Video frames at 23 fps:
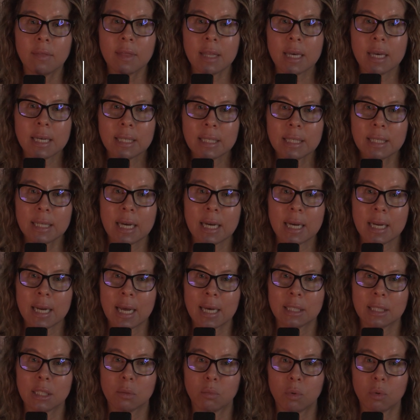This
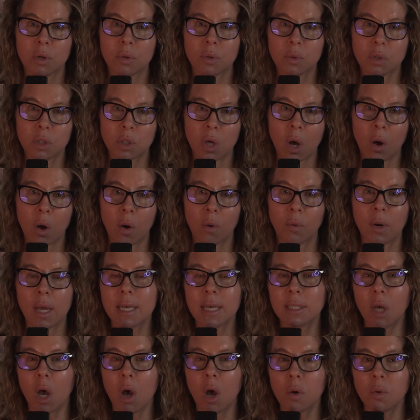DNS root zone
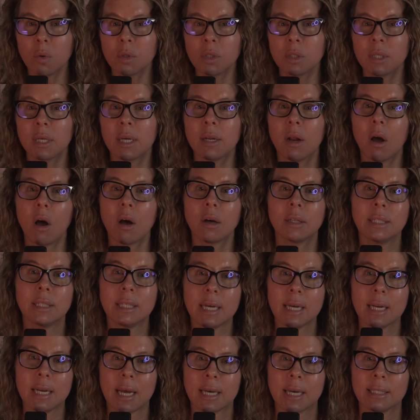is hosted on
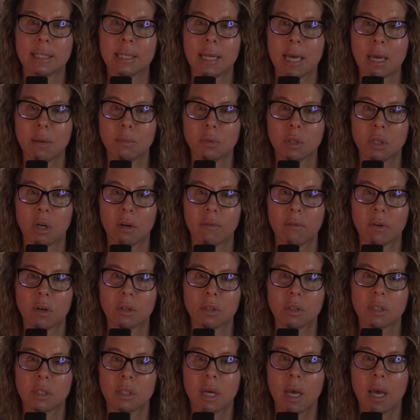DNS name
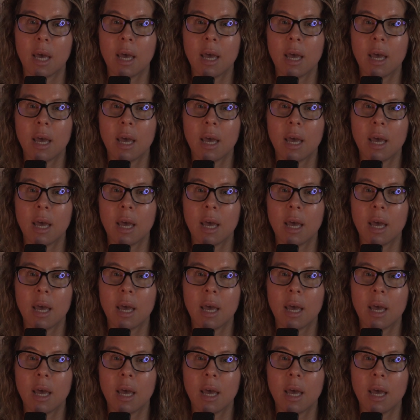servers.